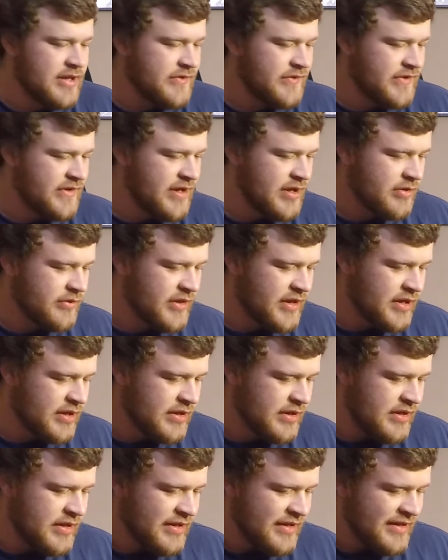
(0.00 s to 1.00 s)
See how they
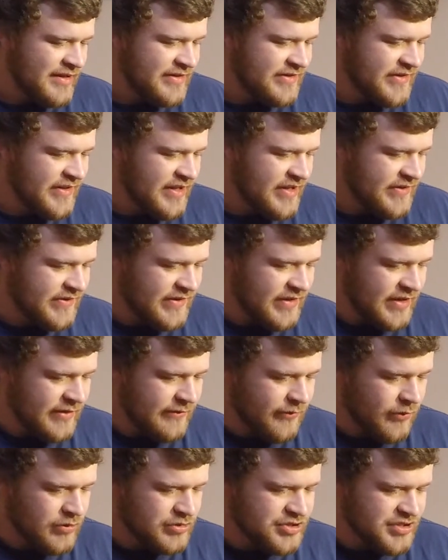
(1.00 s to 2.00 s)
taste. Yeah,
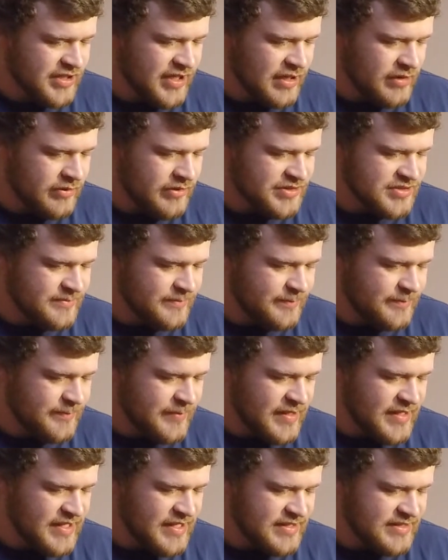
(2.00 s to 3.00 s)
400 calories a
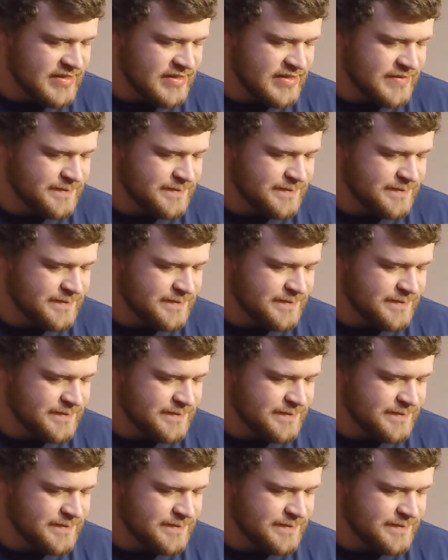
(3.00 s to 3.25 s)
piece.